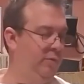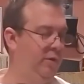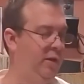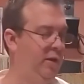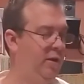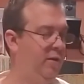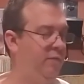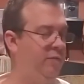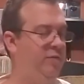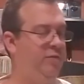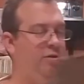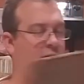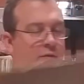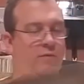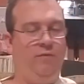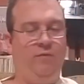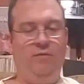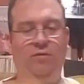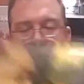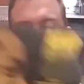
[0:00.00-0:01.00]
in and of
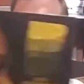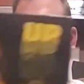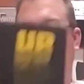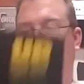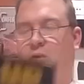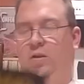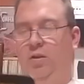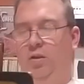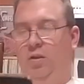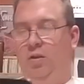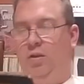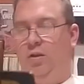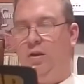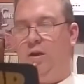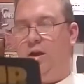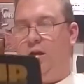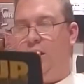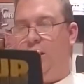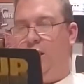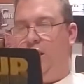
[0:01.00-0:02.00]
itself.
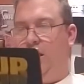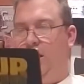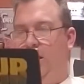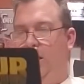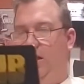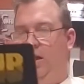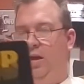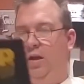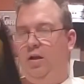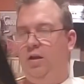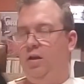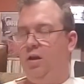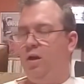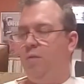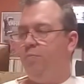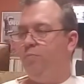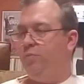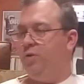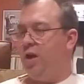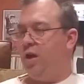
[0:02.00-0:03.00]

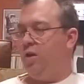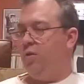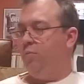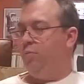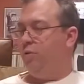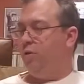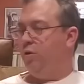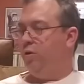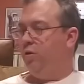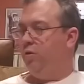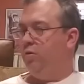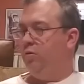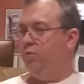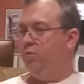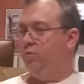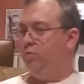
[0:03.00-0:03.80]
Up, Donald Byrd.